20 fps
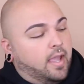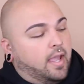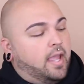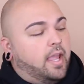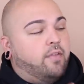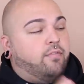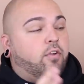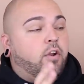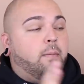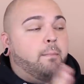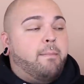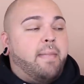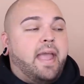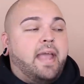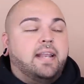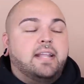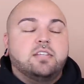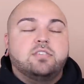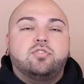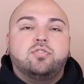if your
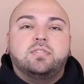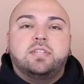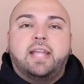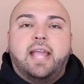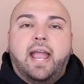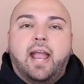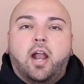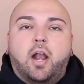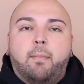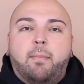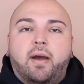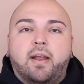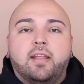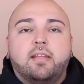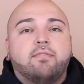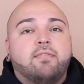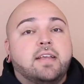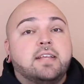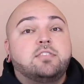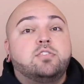man is using hair, body,
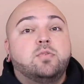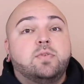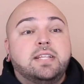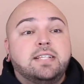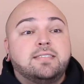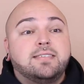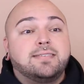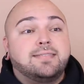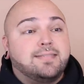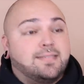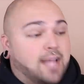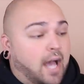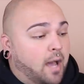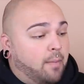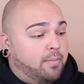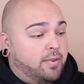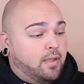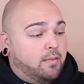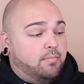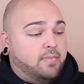and face, you need to
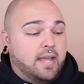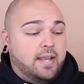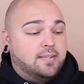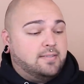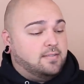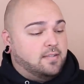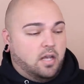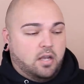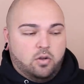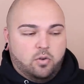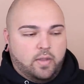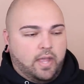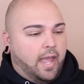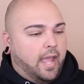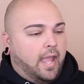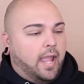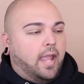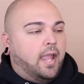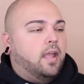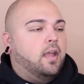stop him. That is not
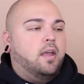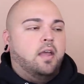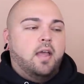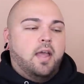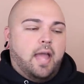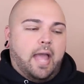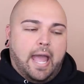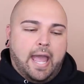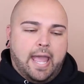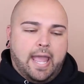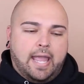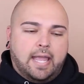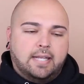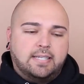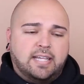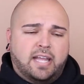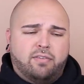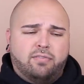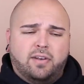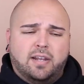okay.
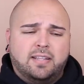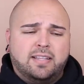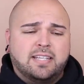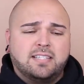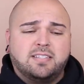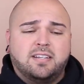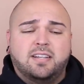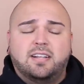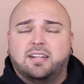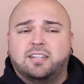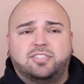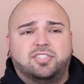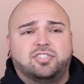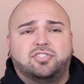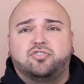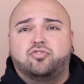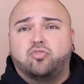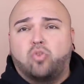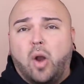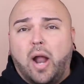And I feel like that's gonna
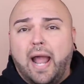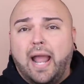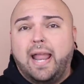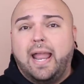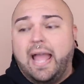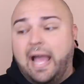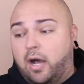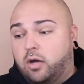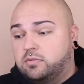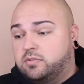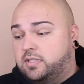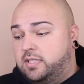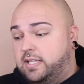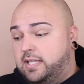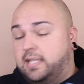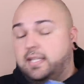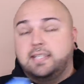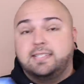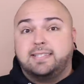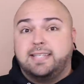just dry out
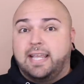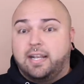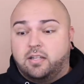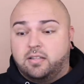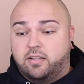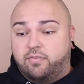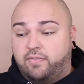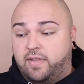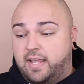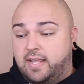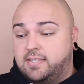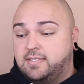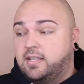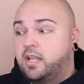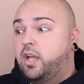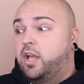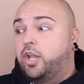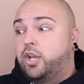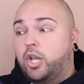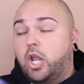the skin on the face.
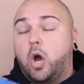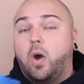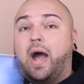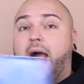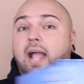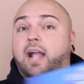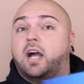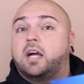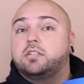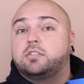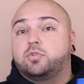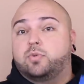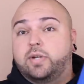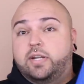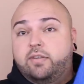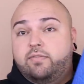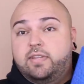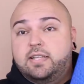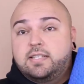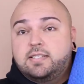No, I got
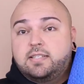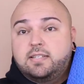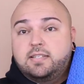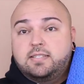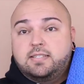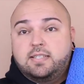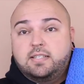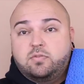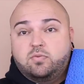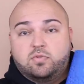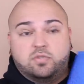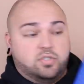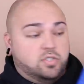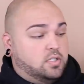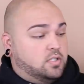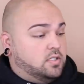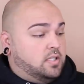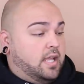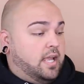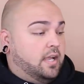three of these because this was
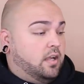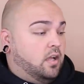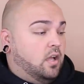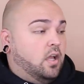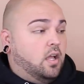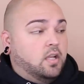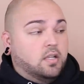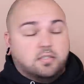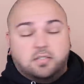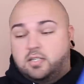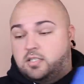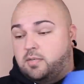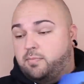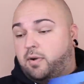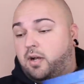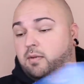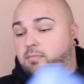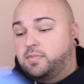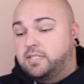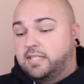just like such a
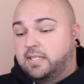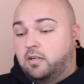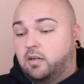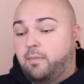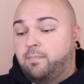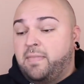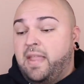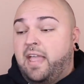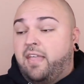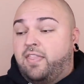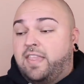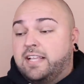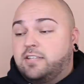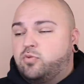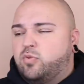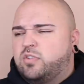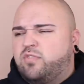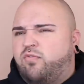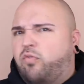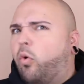bomb deal. This
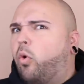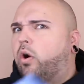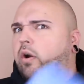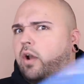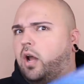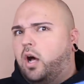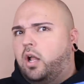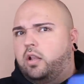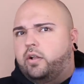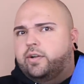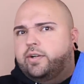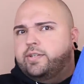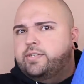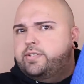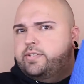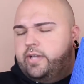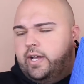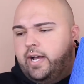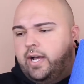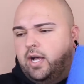was
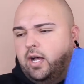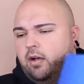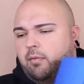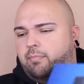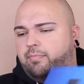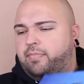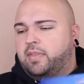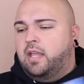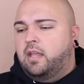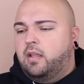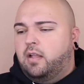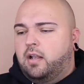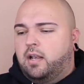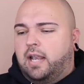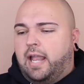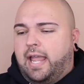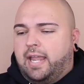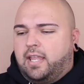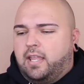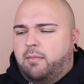$4. Um,
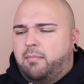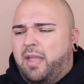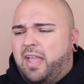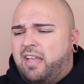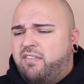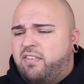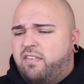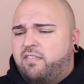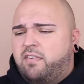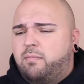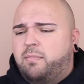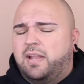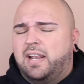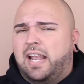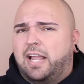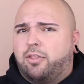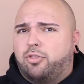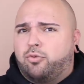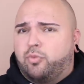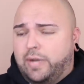like it may have even been
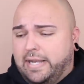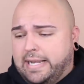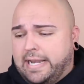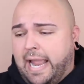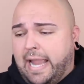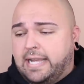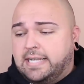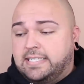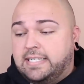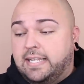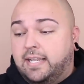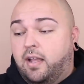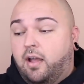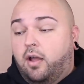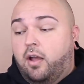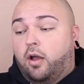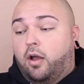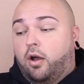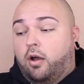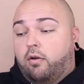like $3.90.
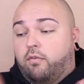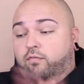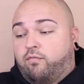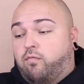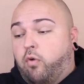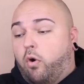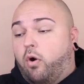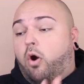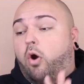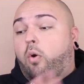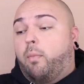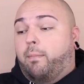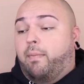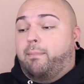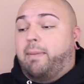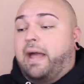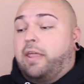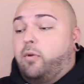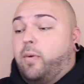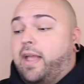Four, oh,
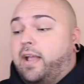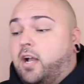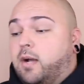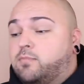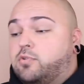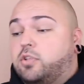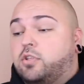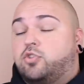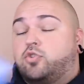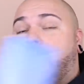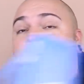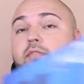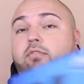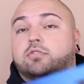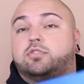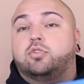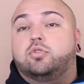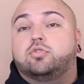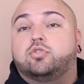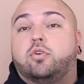by the way, it comes with a travel
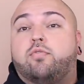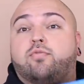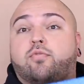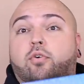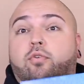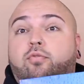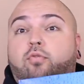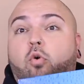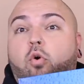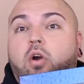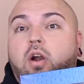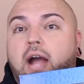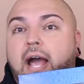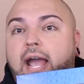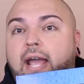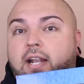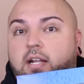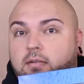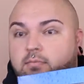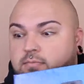too. So for four
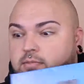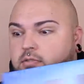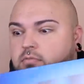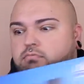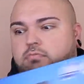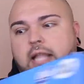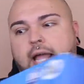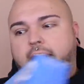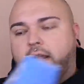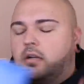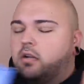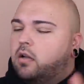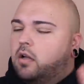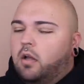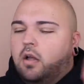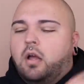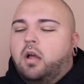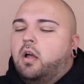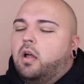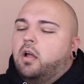items, like,
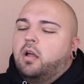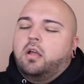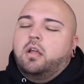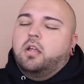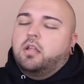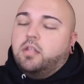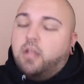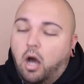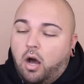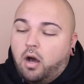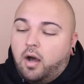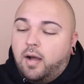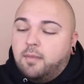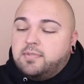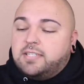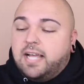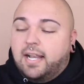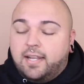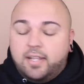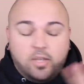yo, I'm
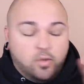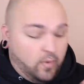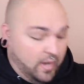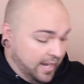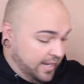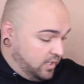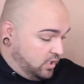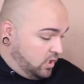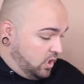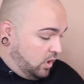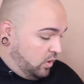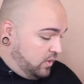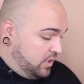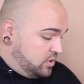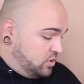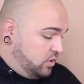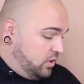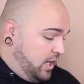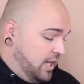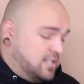telling you, I know
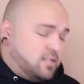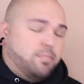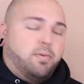that you guys are